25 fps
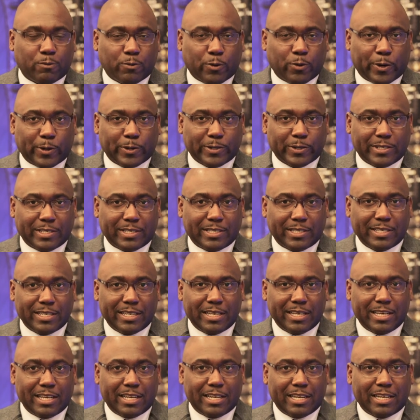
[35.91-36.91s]
words,
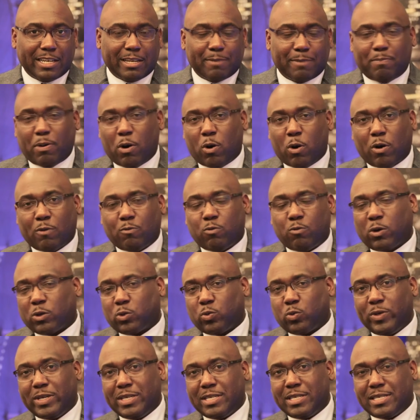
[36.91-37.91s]
the power of what
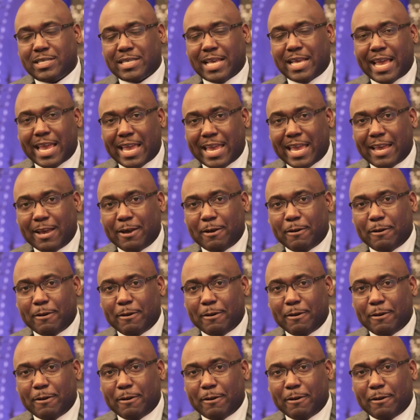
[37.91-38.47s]
we say.